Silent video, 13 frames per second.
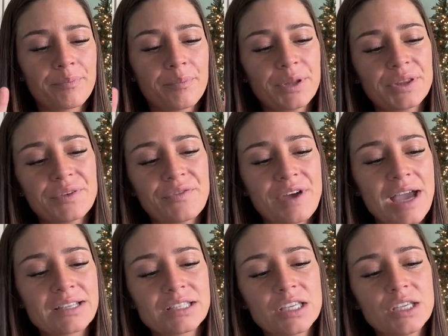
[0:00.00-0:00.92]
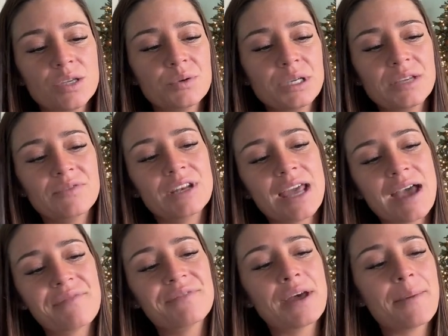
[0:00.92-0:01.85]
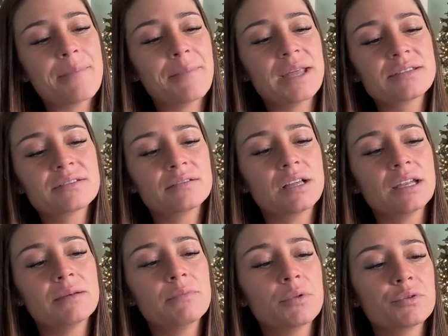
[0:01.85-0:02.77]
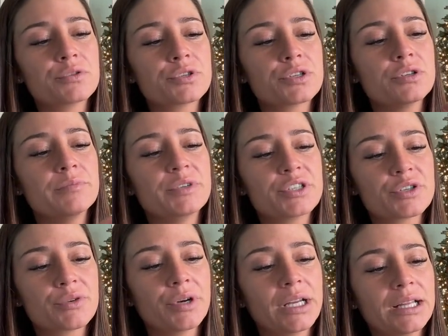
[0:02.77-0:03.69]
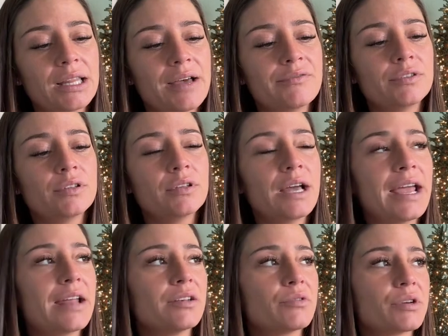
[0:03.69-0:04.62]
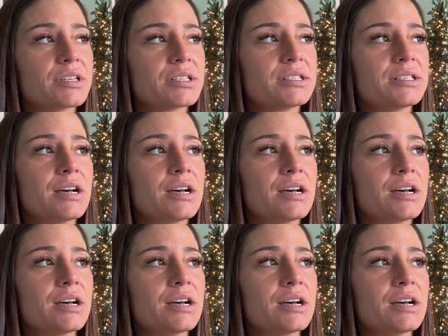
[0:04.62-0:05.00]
But the fact that you even have that mental and emotional maturity level and or